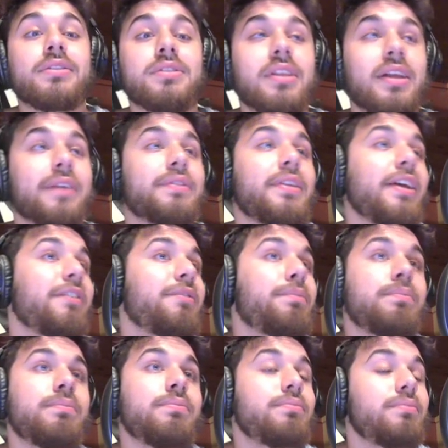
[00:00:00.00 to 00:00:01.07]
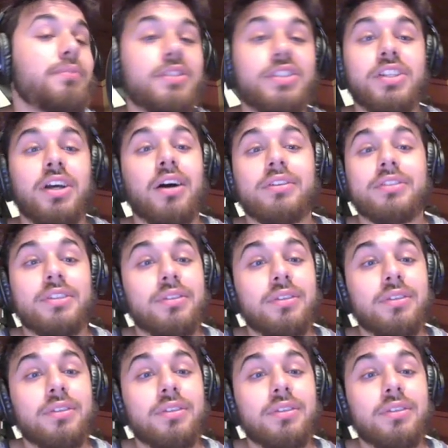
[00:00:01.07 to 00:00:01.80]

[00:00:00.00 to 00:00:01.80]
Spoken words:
left, they've sucked.